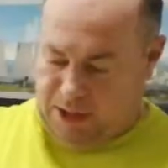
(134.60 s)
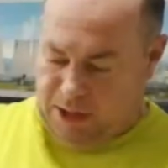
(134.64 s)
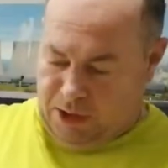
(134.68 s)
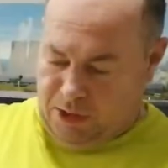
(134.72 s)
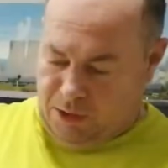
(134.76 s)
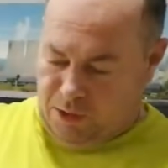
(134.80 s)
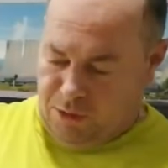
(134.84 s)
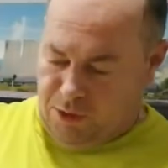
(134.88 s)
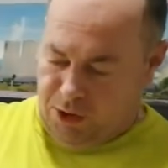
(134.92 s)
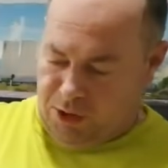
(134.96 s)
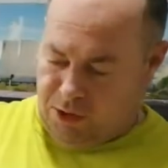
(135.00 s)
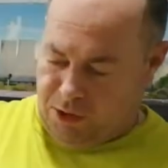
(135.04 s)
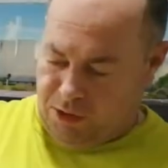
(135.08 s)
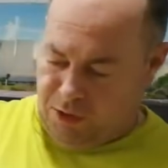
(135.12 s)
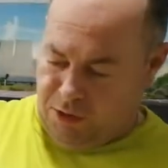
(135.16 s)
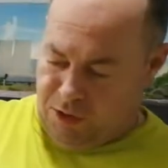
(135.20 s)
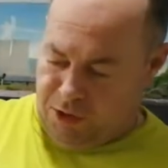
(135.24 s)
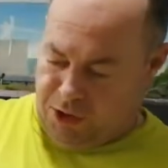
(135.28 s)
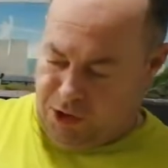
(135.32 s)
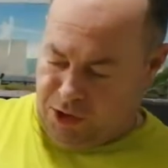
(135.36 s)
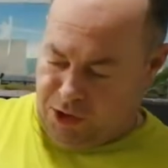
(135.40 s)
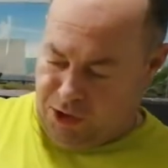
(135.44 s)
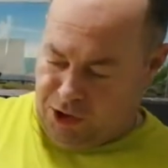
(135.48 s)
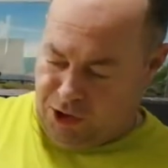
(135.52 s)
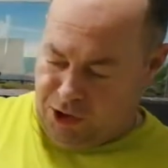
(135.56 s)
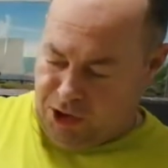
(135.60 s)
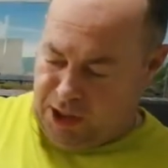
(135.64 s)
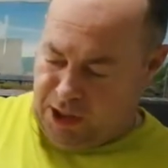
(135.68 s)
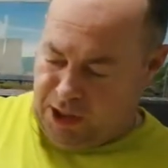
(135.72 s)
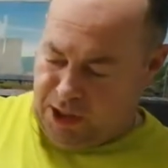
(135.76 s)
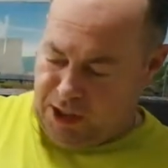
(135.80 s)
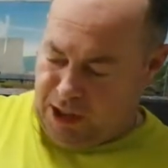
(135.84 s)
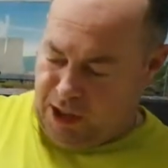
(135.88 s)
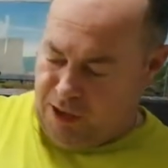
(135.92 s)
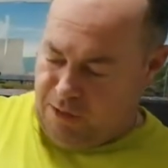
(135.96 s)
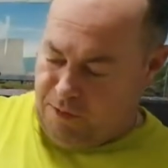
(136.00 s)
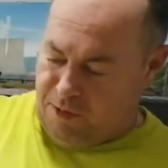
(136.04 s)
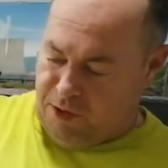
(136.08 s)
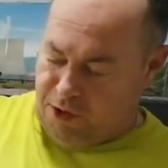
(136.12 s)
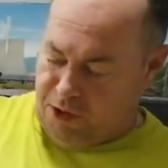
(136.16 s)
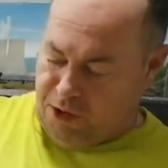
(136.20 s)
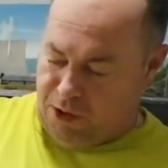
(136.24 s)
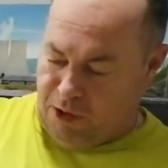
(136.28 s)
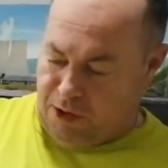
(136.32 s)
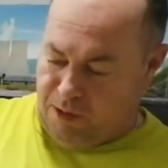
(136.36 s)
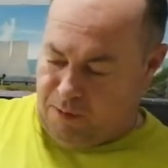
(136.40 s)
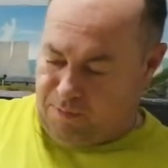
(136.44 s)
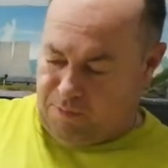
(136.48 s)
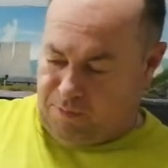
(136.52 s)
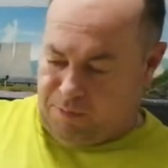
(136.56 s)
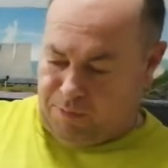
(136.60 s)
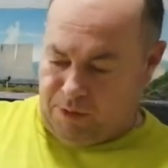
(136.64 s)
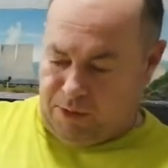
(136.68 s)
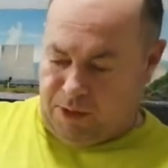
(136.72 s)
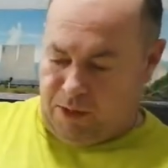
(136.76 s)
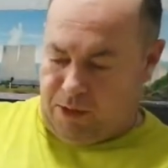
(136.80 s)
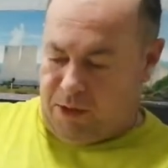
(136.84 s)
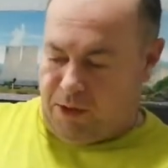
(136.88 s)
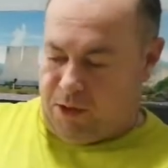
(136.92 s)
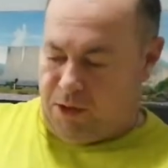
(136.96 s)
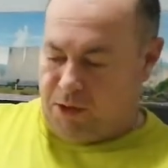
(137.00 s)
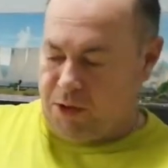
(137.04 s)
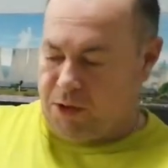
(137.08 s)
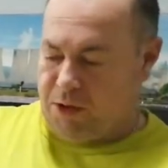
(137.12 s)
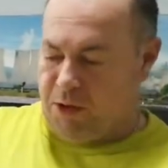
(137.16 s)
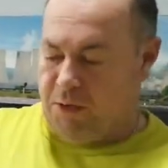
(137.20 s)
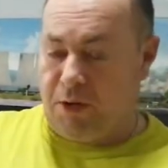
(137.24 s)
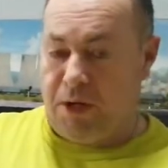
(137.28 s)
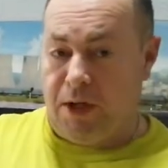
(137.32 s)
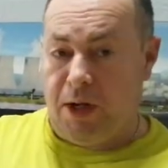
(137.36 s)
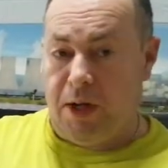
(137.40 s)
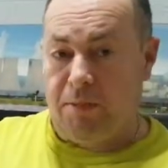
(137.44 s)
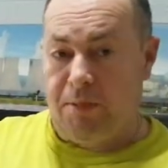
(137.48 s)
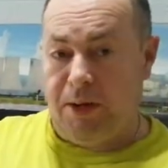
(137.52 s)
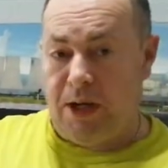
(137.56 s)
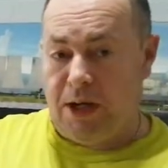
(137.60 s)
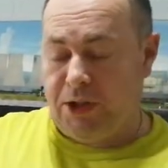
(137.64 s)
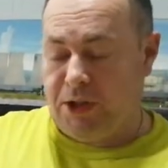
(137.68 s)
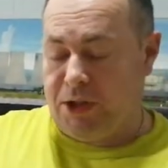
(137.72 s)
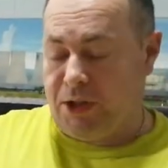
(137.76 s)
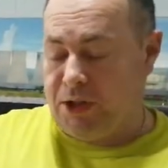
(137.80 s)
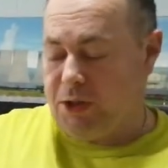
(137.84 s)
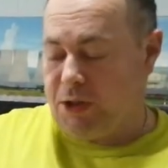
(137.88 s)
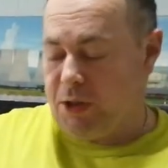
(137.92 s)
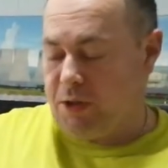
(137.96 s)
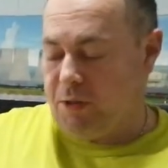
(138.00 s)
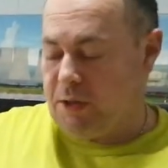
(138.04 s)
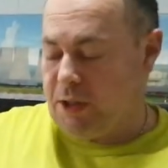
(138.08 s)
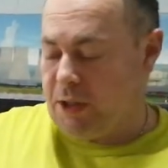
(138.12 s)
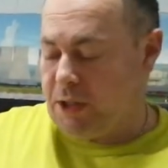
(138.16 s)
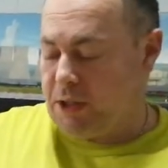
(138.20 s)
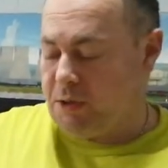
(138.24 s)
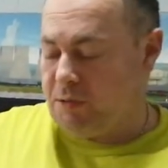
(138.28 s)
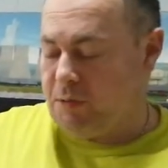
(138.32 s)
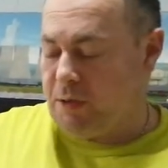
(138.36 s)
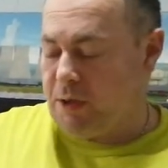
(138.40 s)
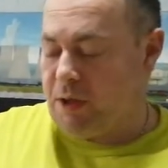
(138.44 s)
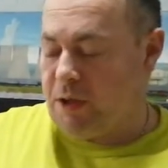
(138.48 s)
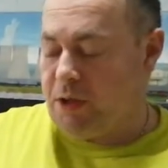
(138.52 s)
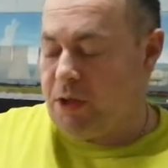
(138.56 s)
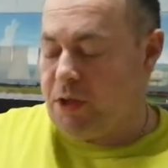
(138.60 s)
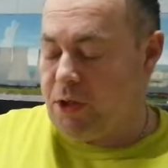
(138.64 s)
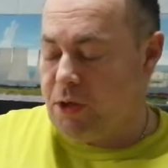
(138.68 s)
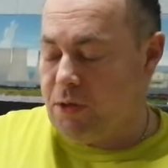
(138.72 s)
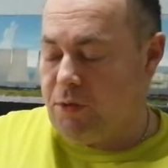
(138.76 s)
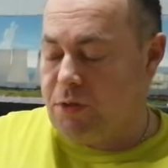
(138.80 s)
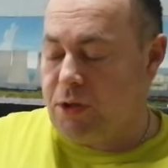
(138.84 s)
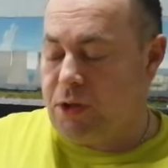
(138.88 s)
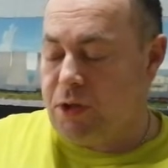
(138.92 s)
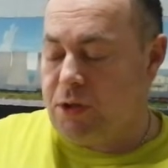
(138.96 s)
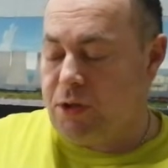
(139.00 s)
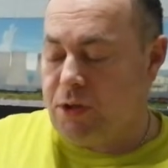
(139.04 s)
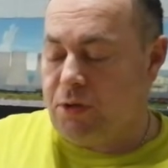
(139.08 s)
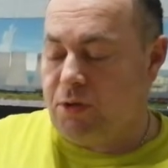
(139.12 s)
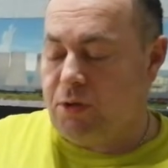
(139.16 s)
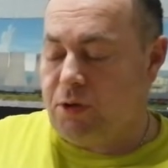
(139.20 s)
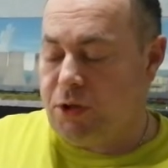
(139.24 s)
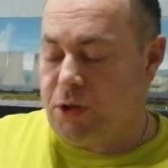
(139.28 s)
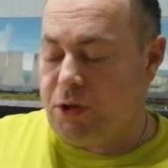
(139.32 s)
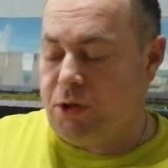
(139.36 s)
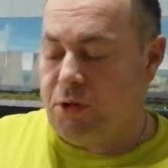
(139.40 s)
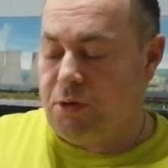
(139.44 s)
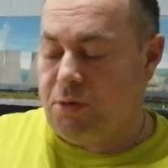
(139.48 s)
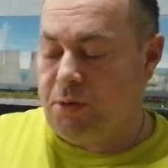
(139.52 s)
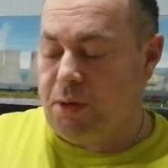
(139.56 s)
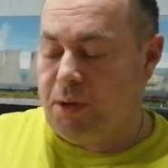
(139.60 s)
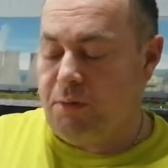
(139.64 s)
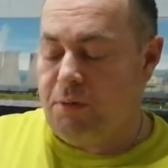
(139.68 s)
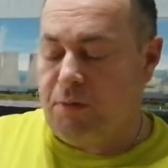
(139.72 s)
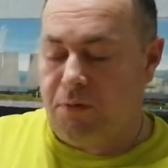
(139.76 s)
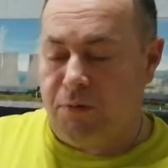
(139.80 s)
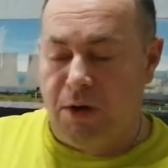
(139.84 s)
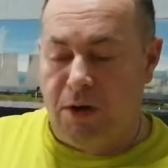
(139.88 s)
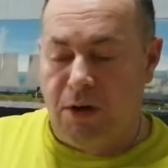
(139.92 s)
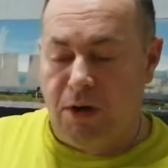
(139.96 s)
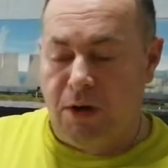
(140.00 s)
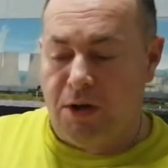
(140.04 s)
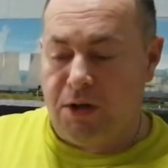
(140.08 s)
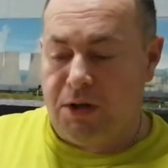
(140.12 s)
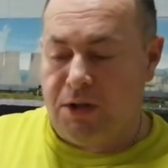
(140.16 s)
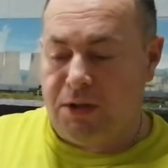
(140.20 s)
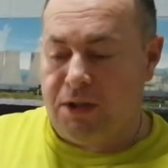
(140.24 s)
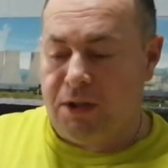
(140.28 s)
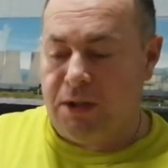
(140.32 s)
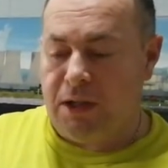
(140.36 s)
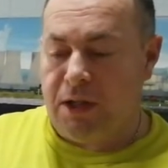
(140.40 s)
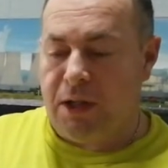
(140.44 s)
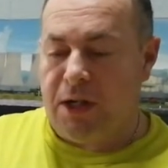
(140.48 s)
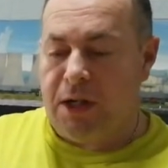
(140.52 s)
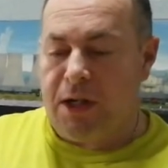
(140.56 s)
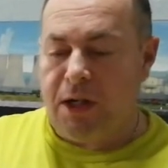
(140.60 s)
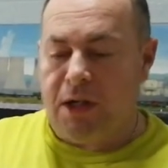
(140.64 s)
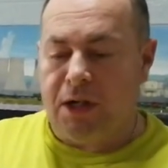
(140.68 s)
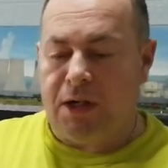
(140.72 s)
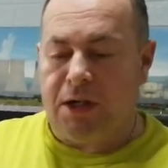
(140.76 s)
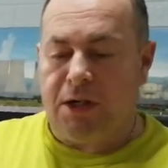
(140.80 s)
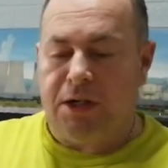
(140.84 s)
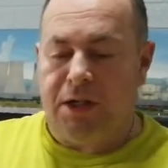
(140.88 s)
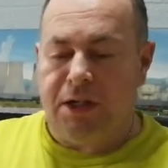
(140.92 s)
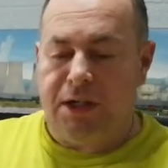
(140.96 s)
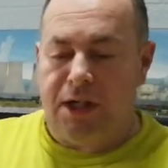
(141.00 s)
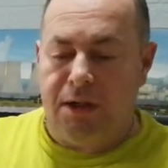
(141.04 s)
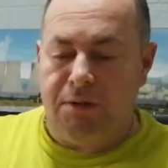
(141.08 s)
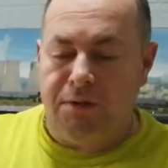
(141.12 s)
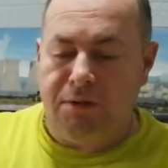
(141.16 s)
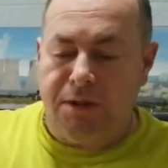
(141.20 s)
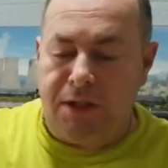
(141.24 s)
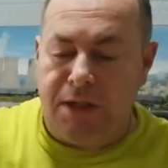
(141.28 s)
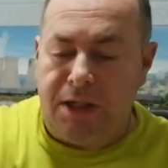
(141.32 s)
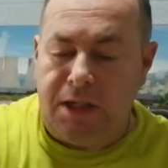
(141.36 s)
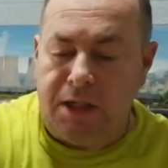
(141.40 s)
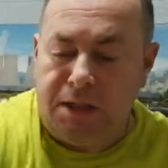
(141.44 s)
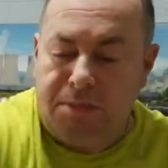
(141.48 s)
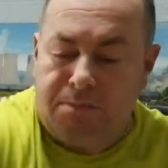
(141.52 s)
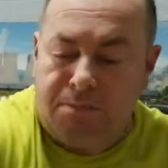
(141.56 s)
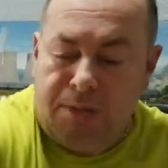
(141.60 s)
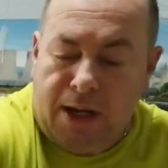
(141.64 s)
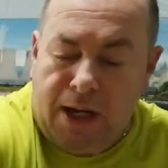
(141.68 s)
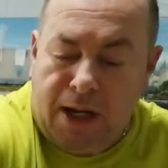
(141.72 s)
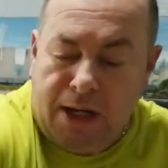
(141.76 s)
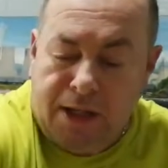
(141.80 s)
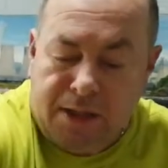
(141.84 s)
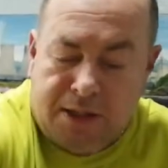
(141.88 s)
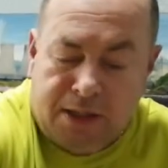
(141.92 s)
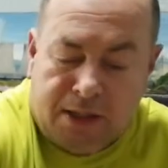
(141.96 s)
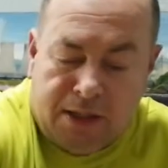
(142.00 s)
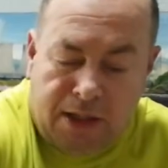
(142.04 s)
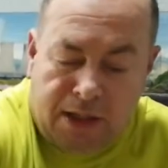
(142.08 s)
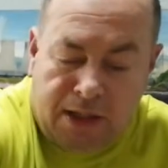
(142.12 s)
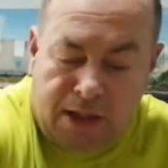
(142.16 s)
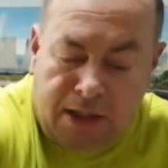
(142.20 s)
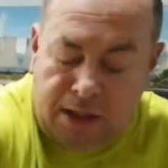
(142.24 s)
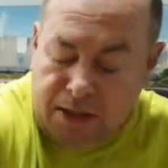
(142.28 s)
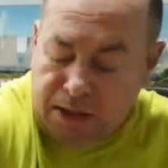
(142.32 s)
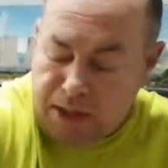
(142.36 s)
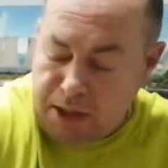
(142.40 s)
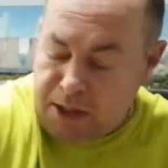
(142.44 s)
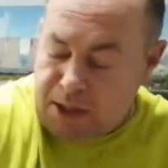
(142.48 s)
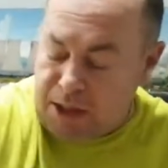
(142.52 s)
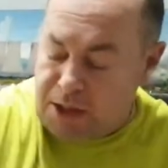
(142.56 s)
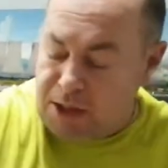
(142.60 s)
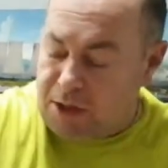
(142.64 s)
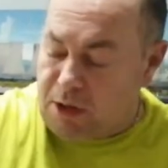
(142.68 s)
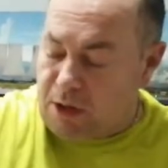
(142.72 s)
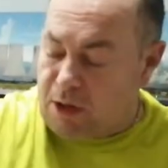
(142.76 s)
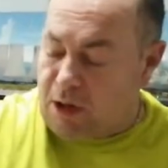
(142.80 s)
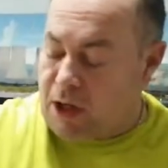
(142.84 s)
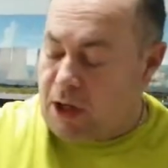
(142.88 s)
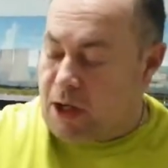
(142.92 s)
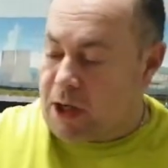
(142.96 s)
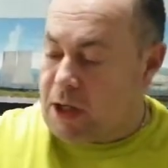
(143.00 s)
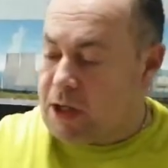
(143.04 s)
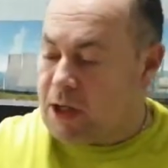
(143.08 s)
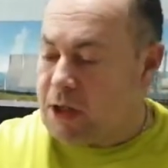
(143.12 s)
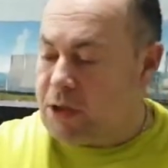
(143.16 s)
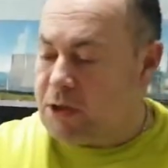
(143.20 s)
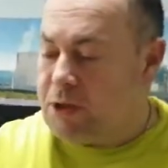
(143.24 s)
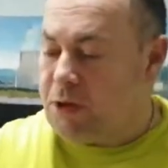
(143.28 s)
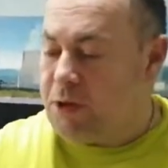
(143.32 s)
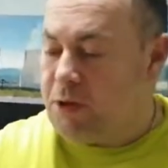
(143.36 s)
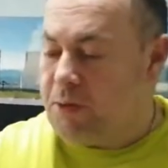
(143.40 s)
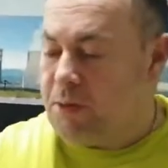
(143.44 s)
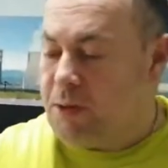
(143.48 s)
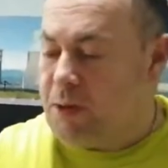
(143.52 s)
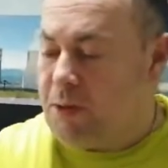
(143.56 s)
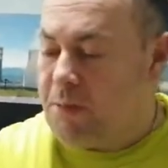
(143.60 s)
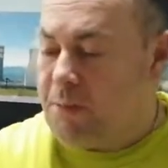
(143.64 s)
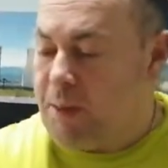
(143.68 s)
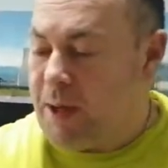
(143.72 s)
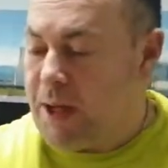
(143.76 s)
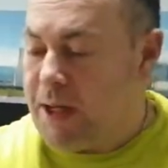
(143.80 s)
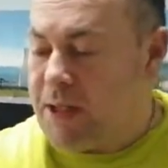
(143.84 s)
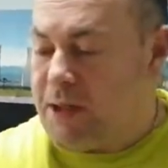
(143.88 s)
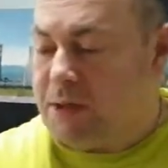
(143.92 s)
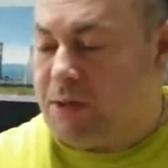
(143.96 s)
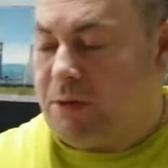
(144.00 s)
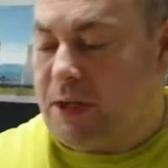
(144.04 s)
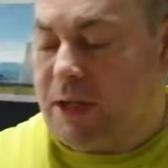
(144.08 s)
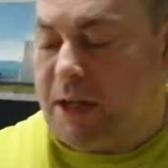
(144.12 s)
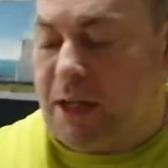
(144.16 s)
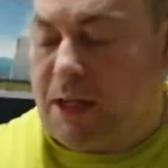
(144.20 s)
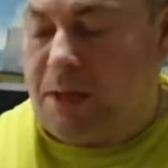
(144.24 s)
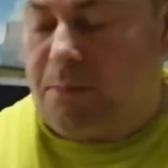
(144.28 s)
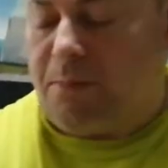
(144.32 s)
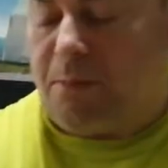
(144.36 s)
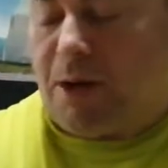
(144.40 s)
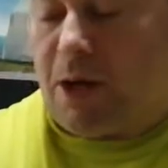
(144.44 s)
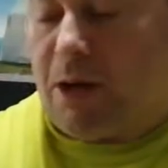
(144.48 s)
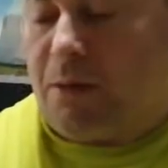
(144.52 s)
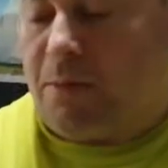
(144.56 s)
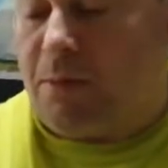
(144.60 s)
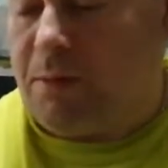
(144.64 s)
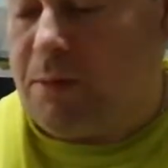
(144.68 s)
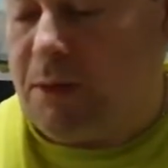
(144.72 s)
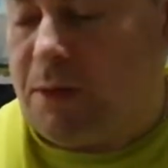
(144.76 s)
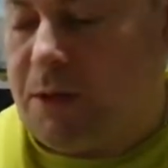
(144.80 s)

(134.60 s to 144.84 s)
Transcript: and all you do is you shake over top. So when I'm actually doing this one, I usually do a 2mm first, because it gives you this base. This has got like a 2mm base on it at the moment.